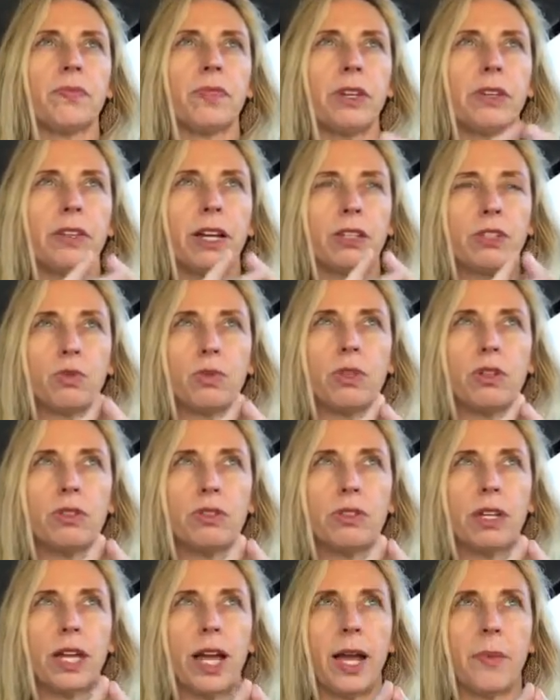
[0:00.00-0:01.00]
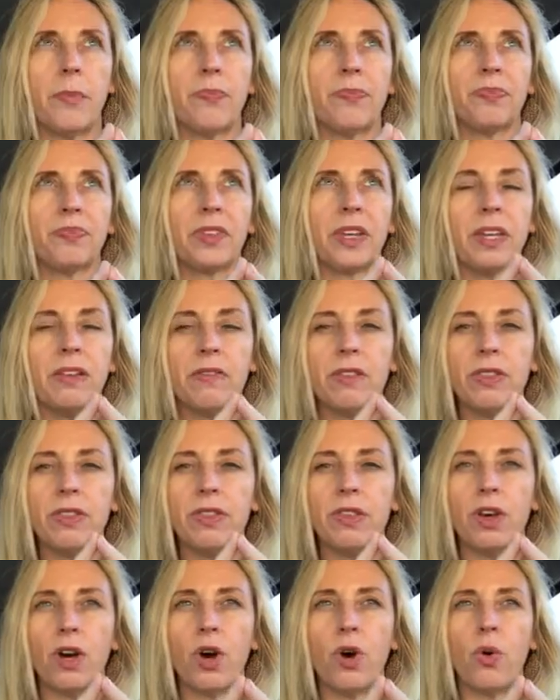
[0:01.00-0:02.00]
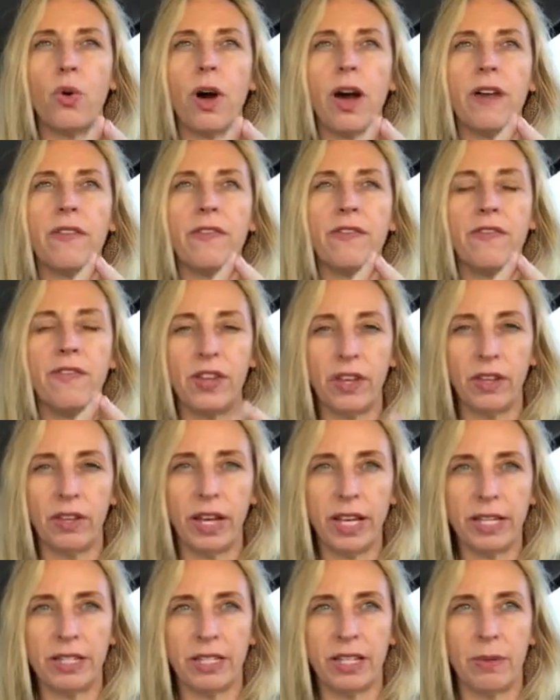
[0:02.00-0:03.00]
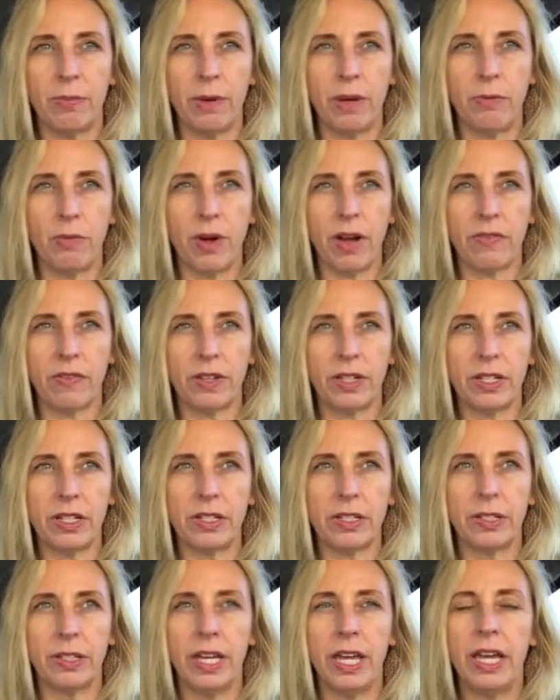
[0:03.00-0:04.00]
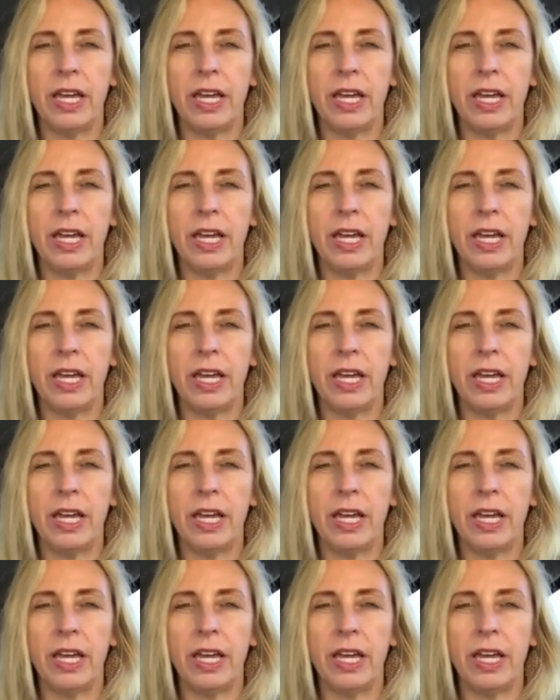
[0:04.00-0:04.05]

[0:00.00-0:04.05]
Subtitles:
And that's when you say, even though I feel like skipping breakfast,